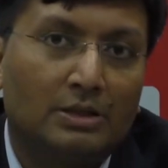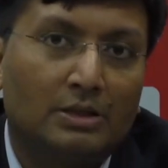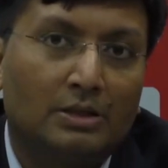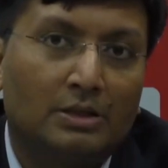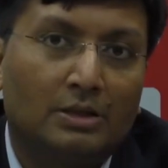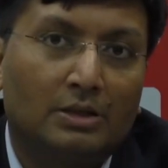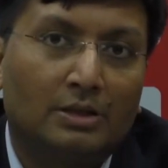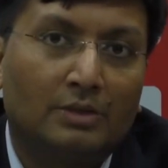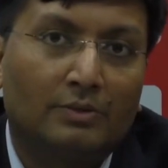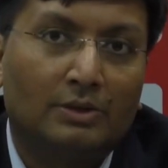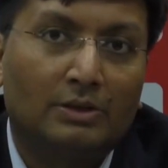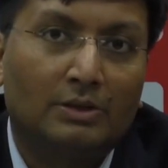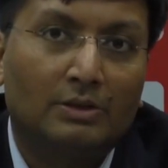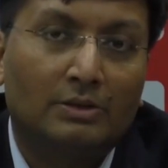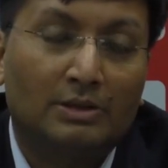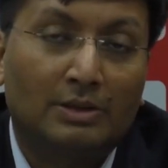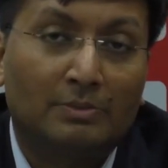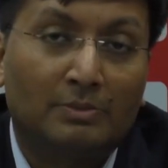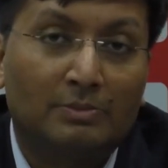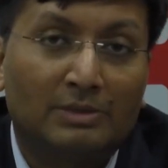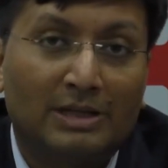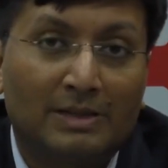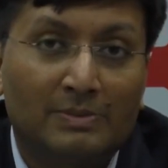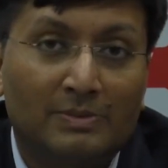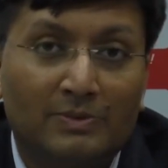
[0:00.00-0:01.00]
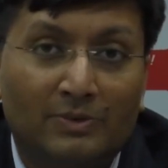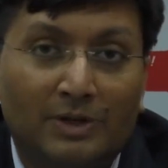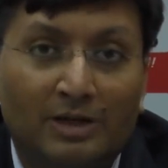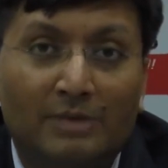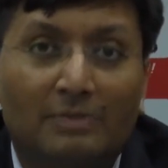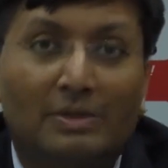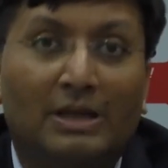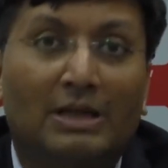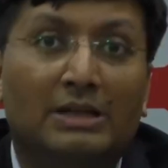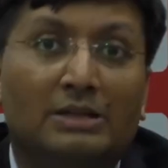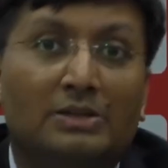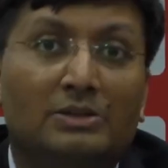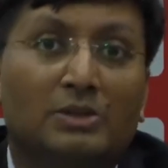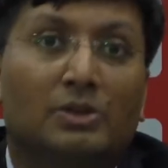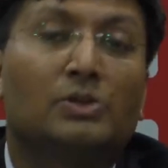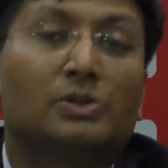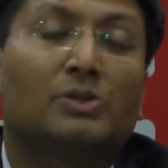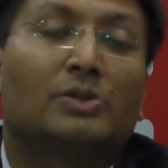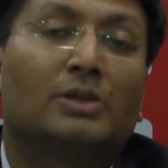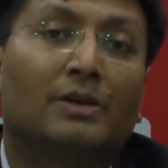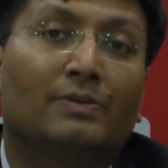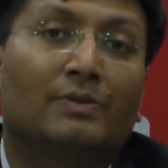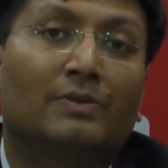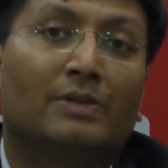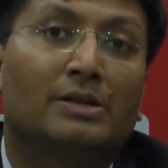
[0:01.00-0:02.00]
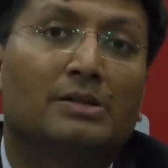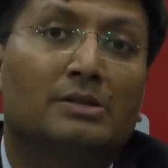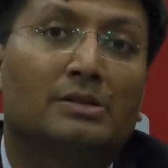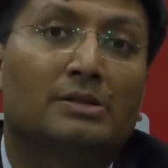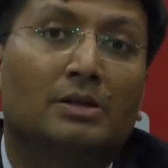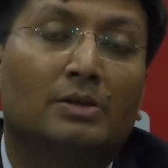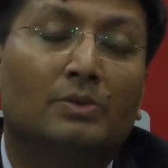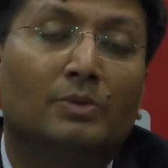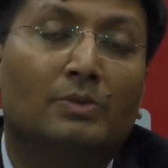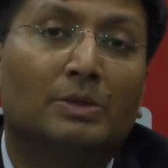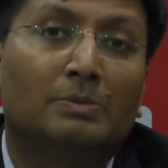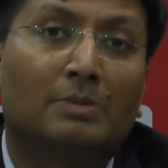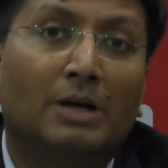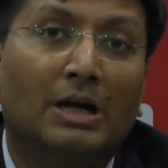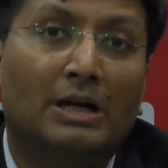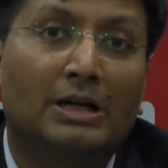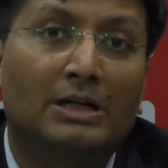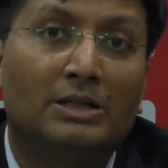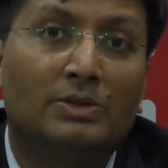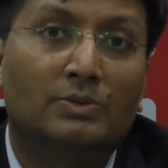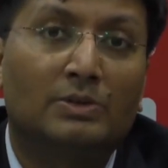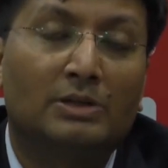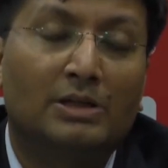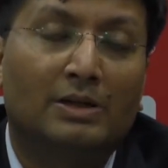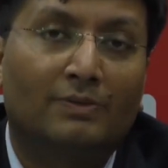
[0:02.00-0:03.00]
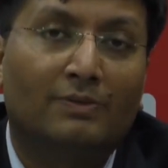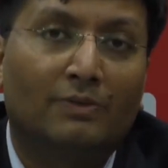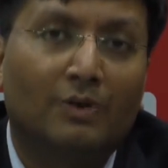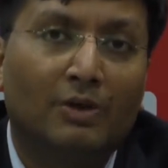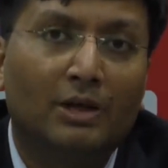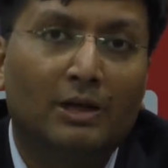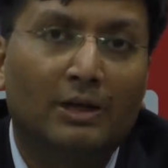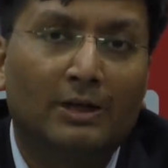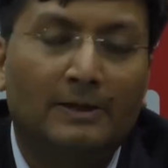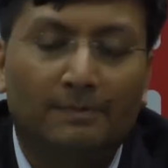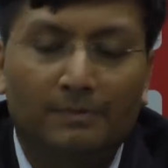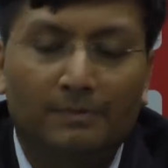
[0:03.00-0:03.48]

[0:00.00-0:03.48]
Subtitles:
Even sometimes fund managers also get frustrated with markets which are falling.